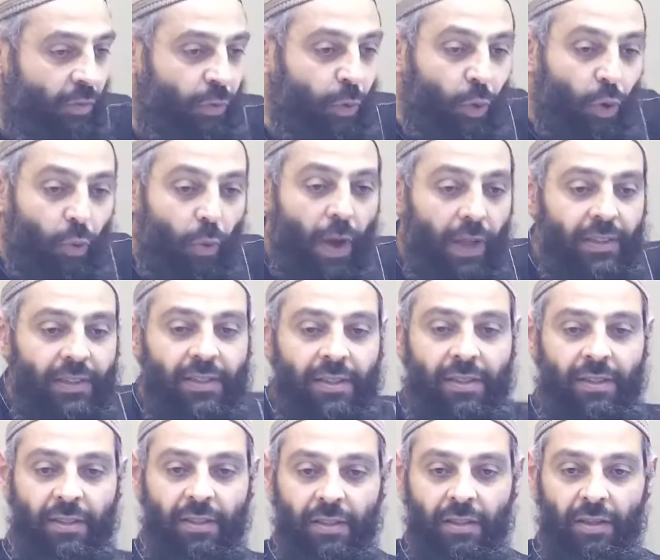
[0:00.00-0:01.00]
And for what?
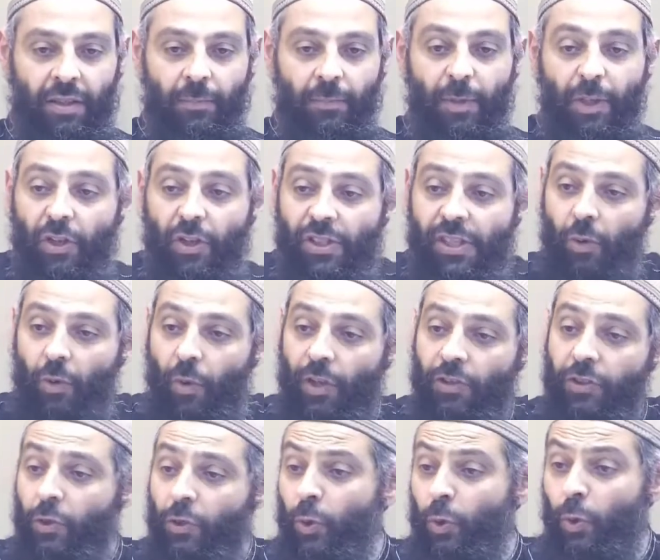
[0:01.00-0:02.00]
Because I
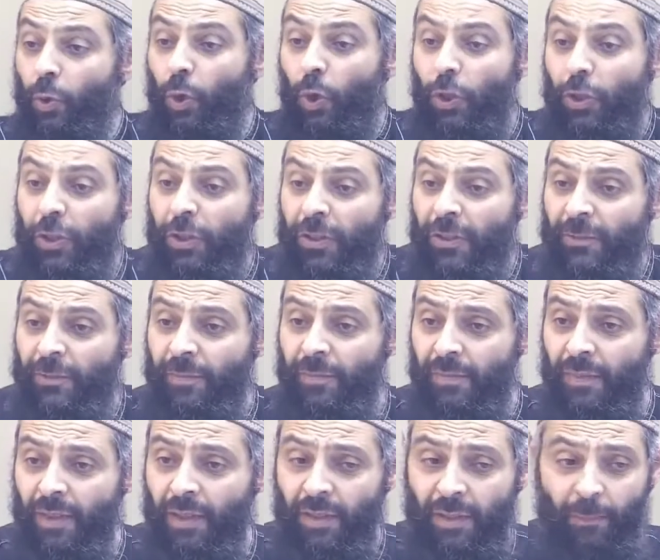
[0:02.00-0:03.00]
wanted to do good.
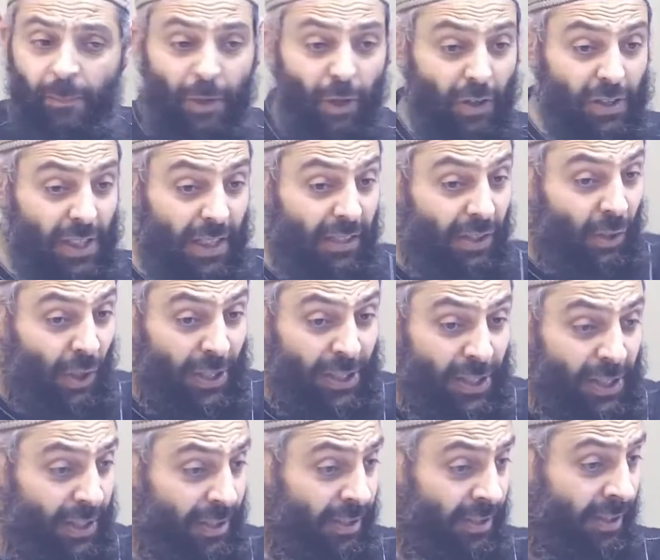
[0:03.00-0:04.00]
Because I
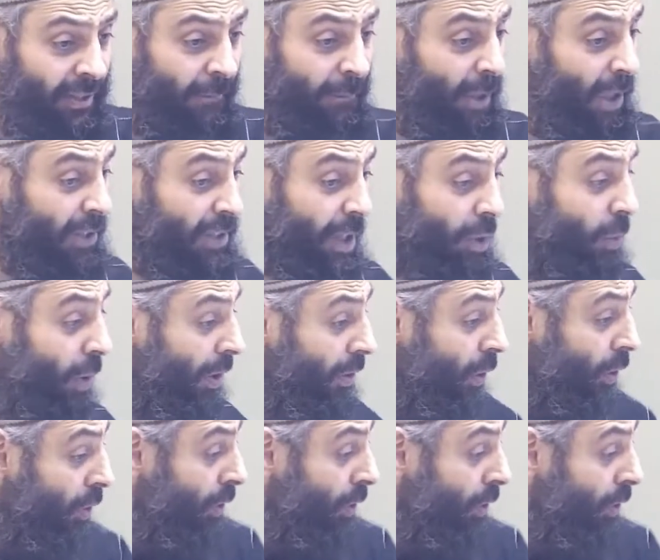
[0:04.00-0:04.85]
trusted. Because I